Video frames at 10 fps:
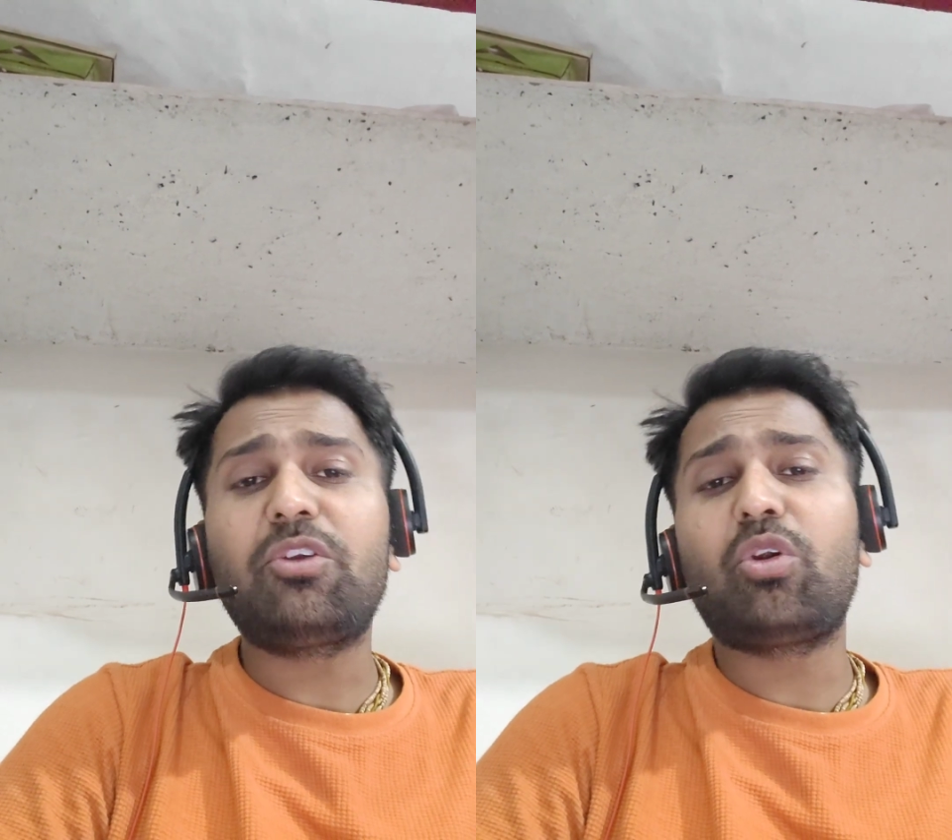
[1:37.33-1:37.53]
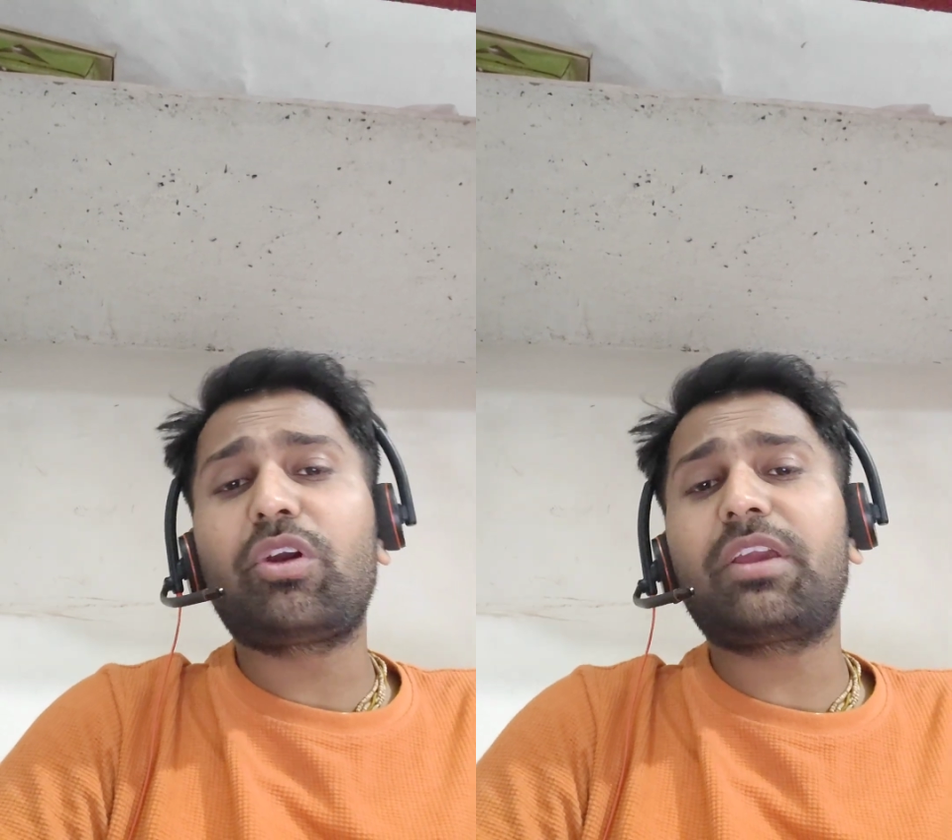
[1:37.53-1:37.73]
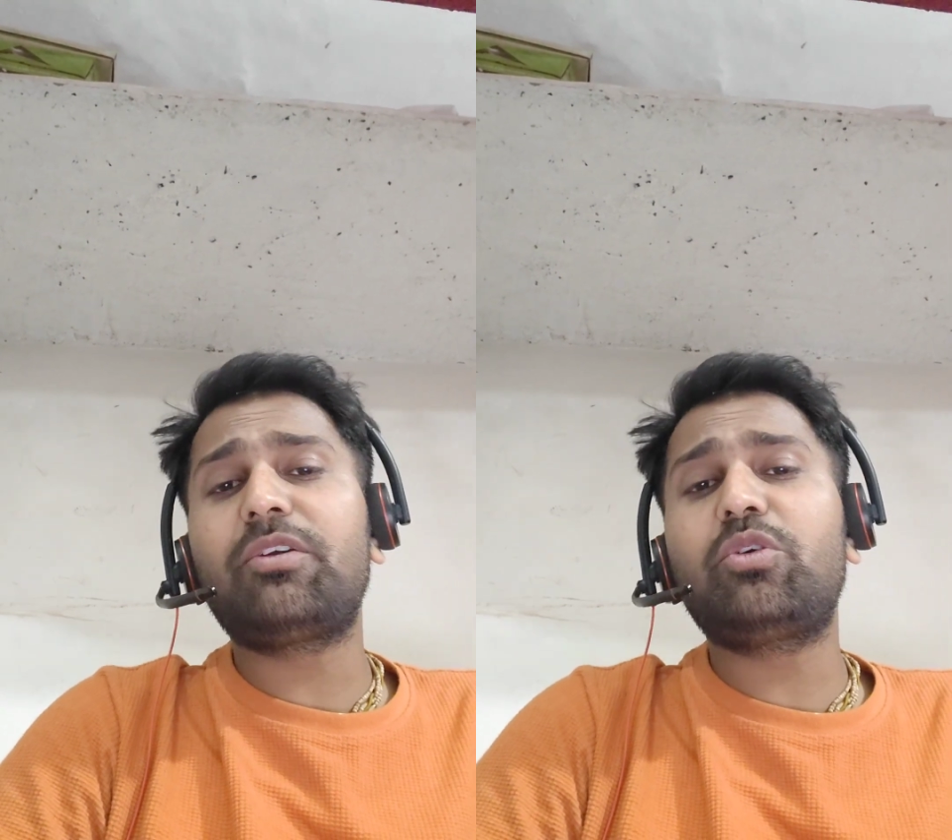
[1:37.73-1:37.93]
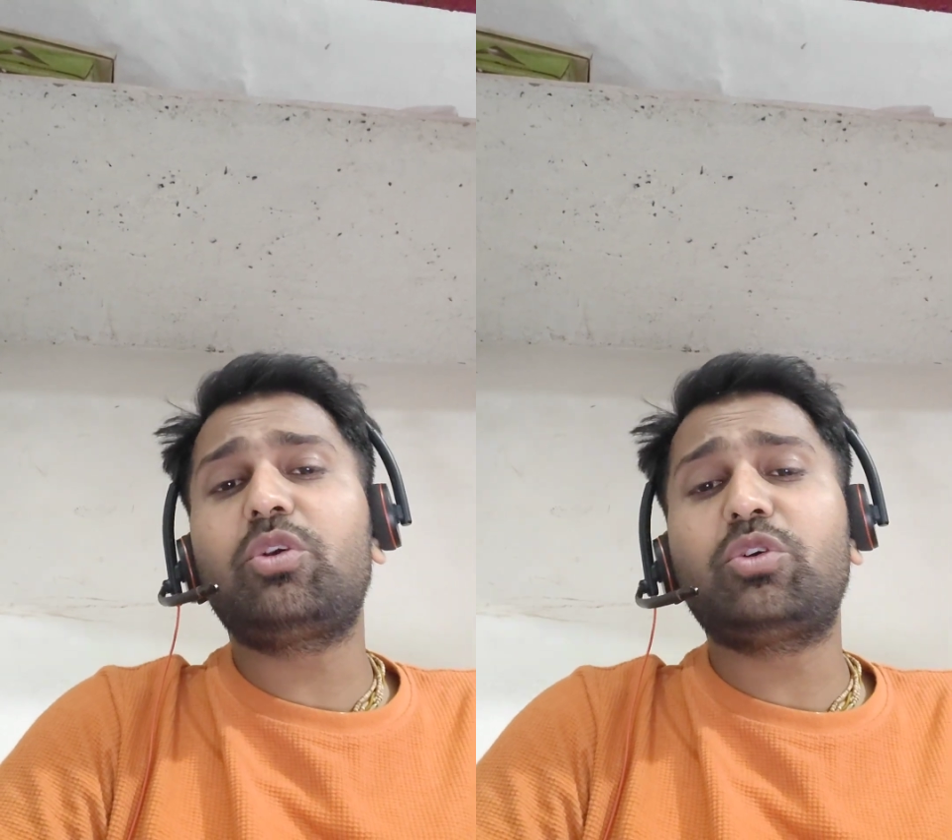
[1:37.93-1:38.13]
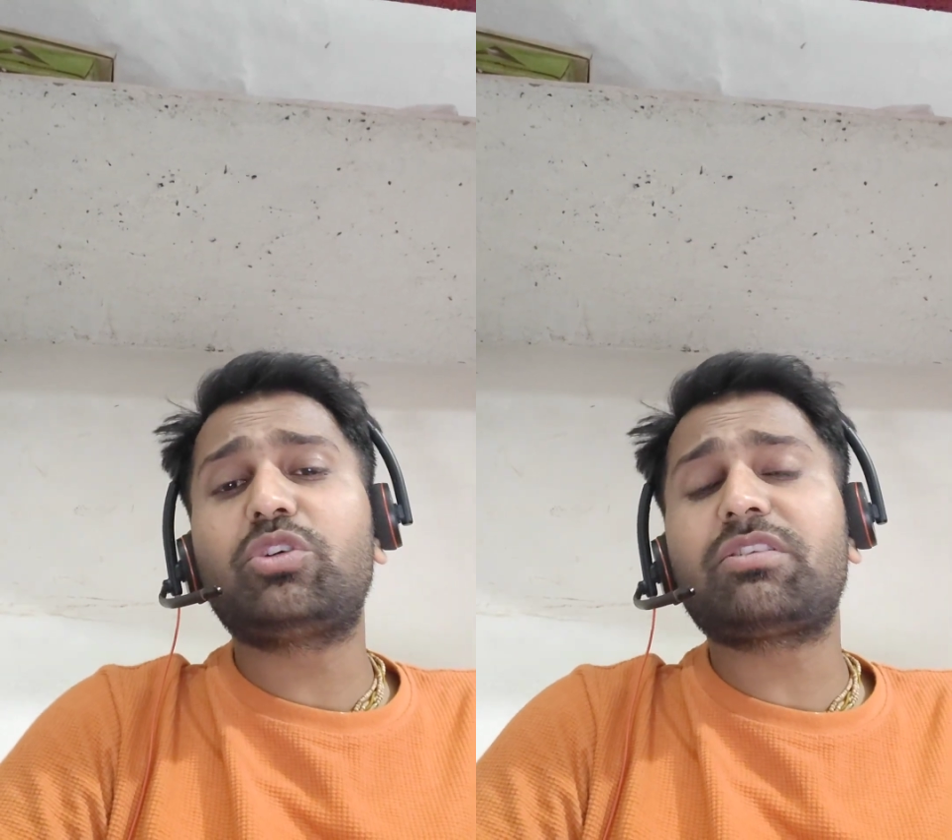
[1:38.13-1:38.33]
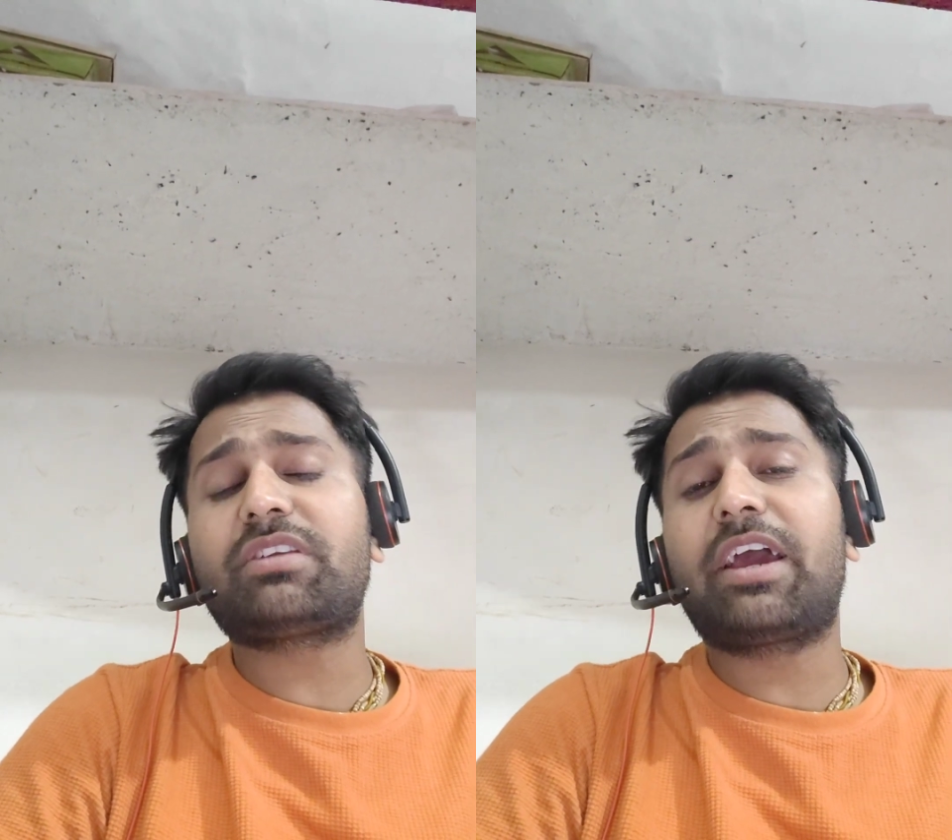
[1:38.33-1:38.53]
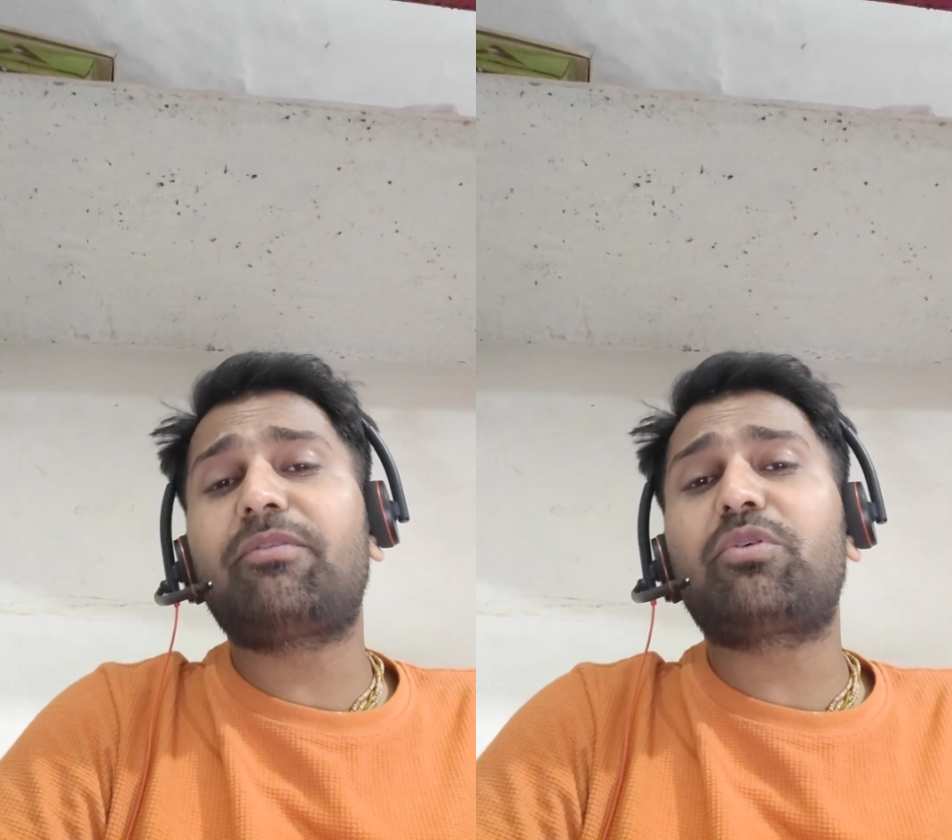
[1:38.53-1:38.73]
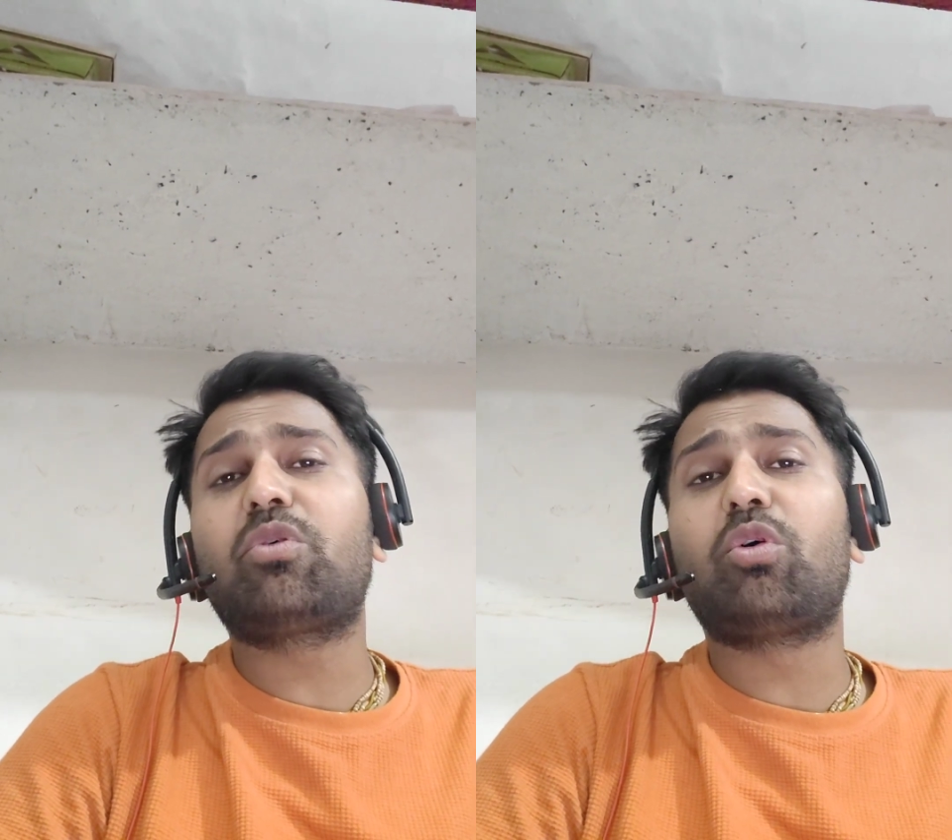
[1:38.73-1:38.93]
you just have to